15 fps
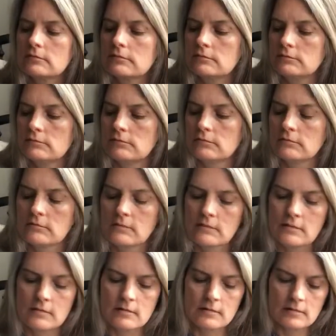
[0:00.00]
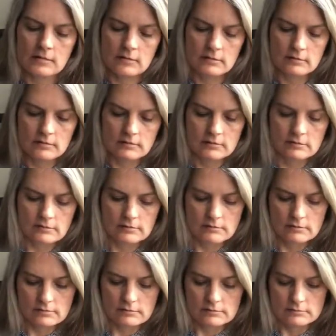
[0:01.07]

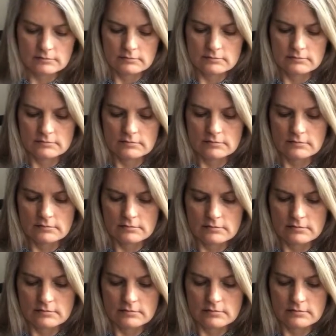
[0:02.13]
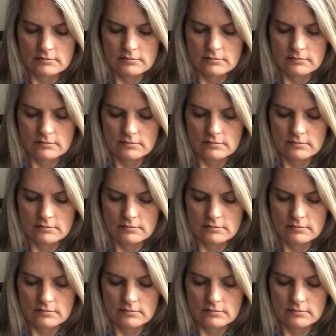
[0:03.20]
[no speech]